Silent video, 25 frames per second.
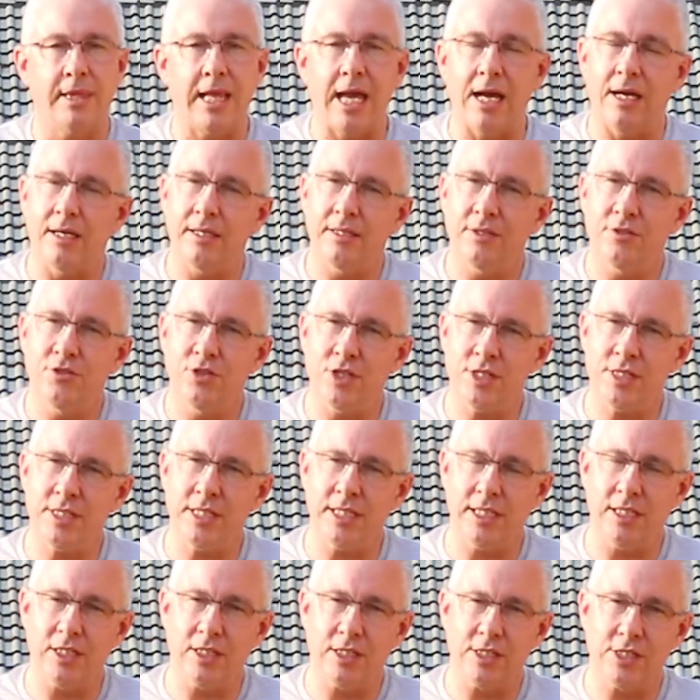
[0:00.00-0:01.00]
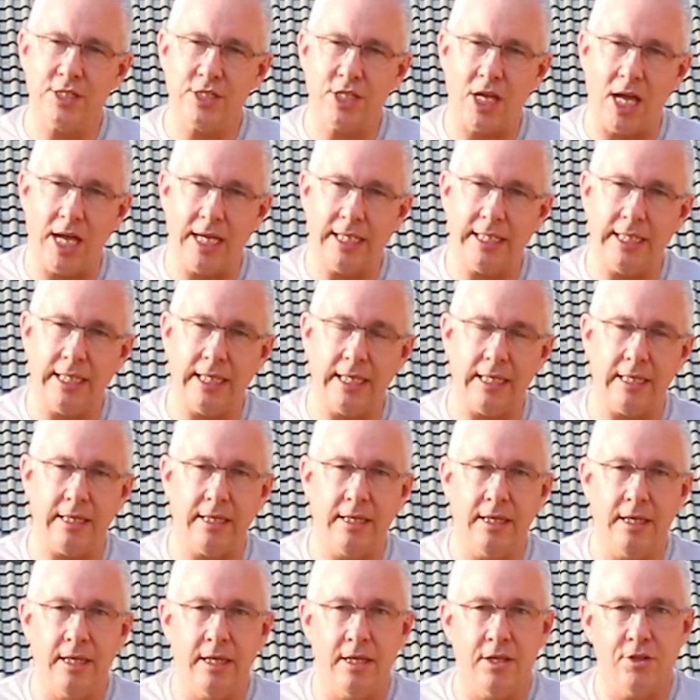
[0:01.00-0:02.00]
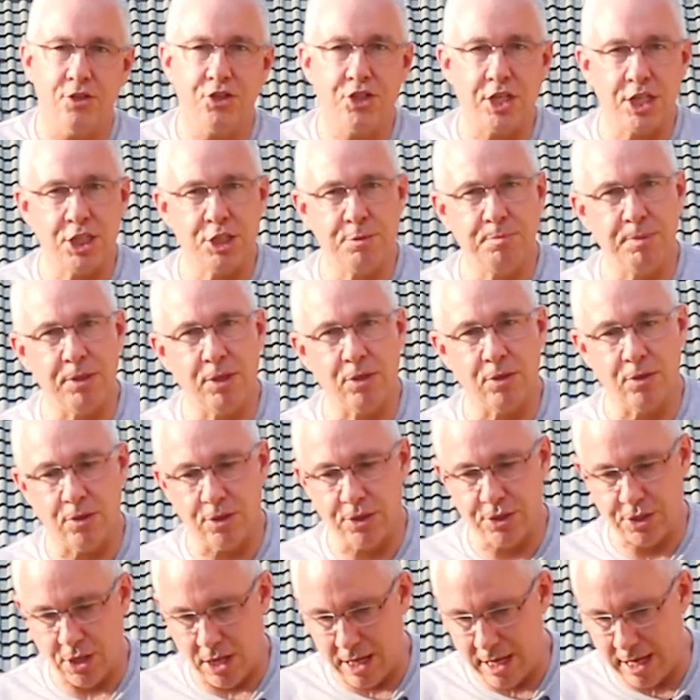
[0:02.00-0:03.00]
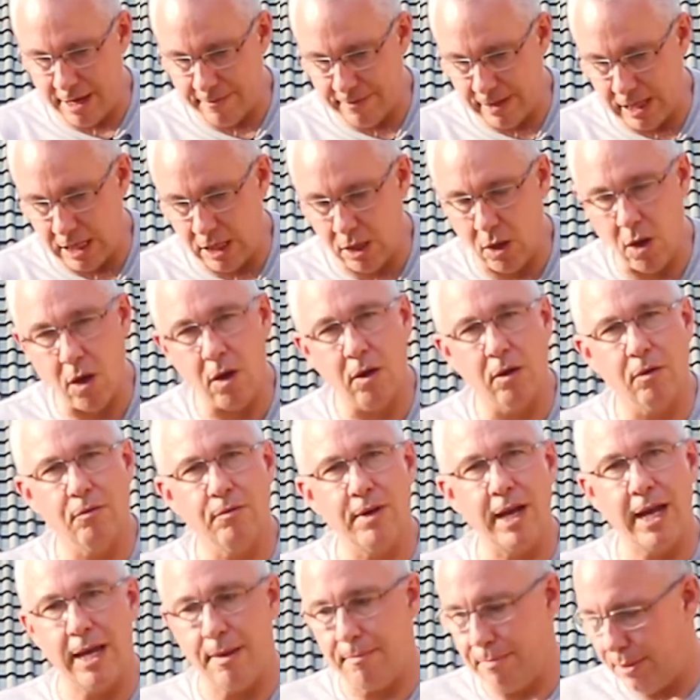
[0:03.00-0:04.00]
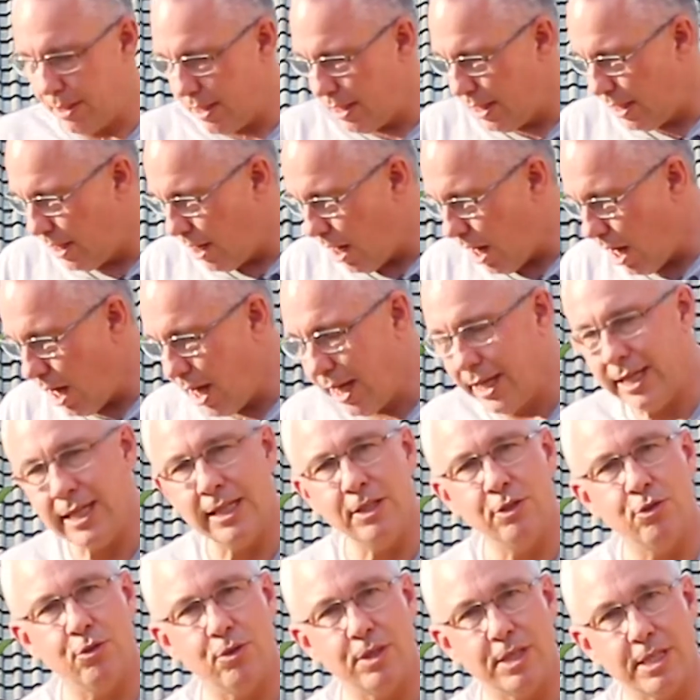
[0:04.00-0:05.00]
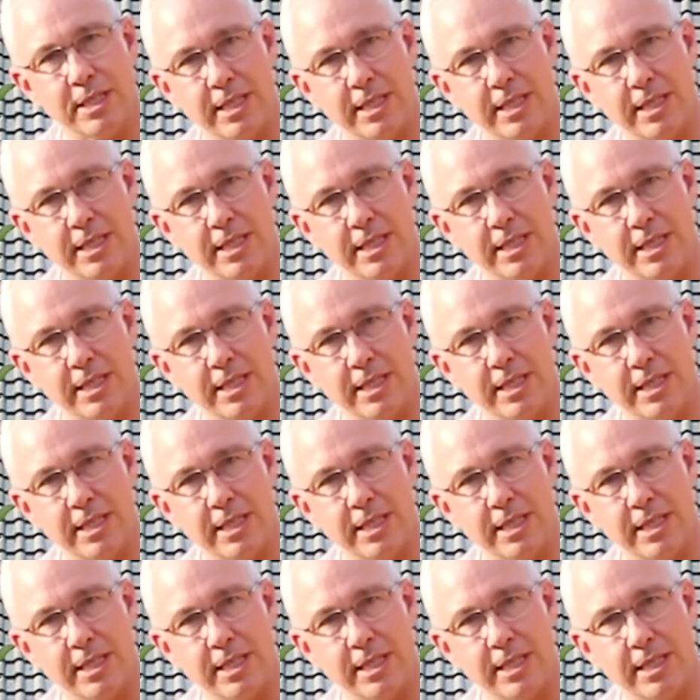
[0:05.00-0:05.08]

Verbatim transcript: Now, just a little aside here, just because I have a long ramp, I can do the